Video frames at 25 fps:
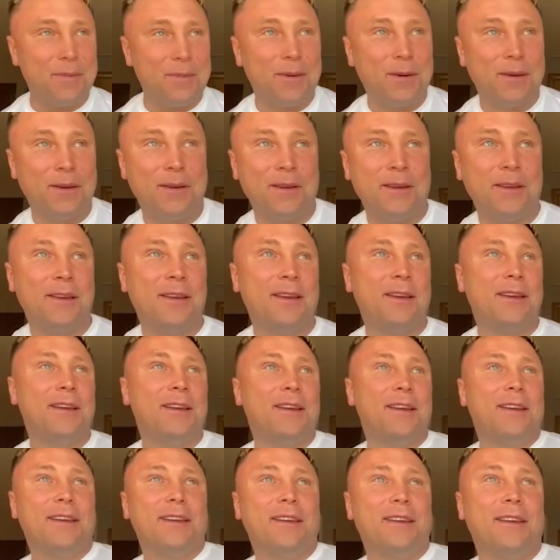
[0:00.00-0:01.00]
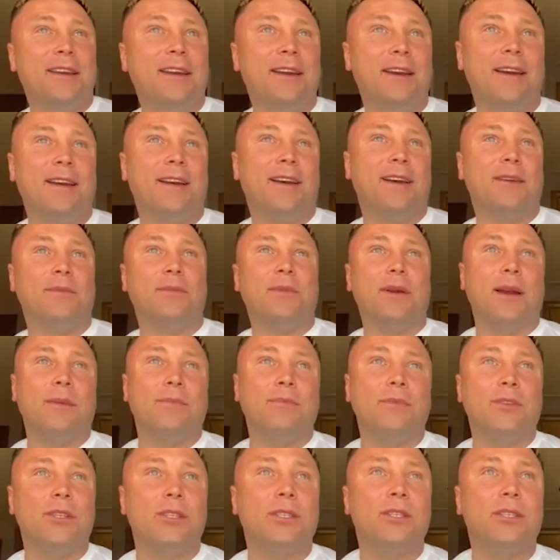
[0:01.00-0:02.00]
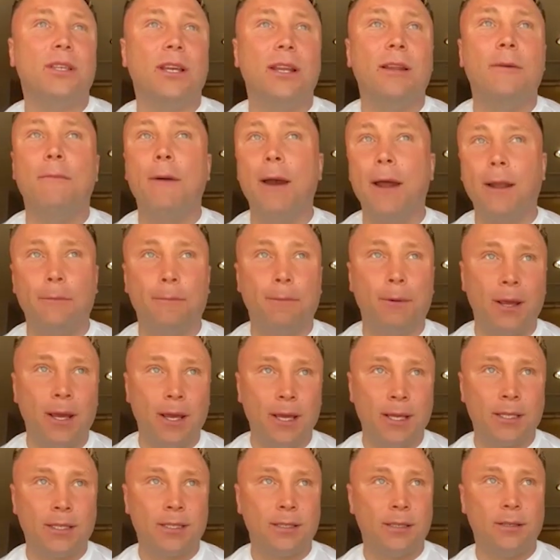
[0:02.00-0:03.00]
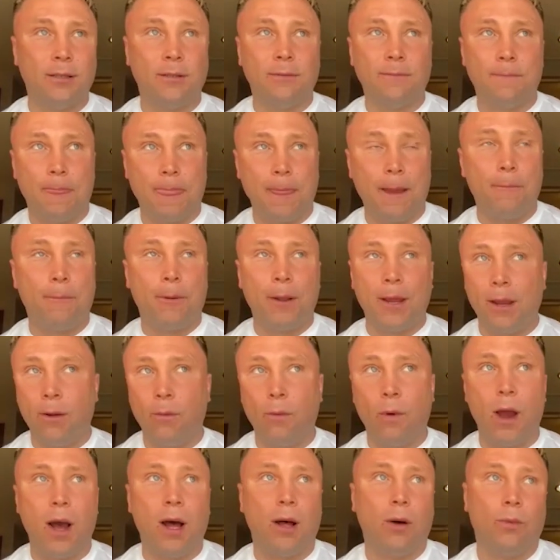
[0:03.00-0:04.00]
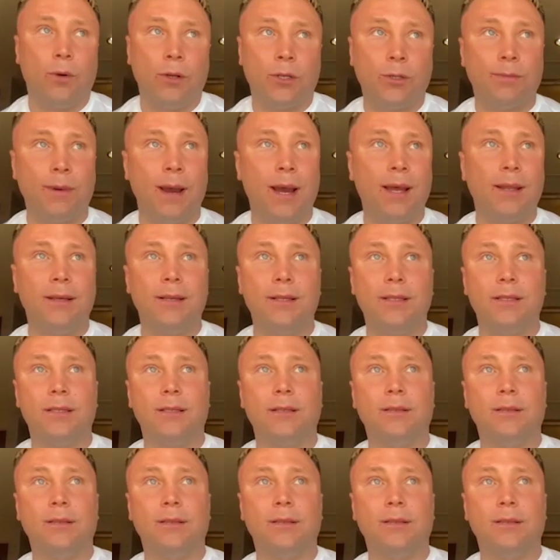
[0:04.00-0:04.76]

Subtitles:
But yeah, I'm just in a better place, and I'm playing well, which matters.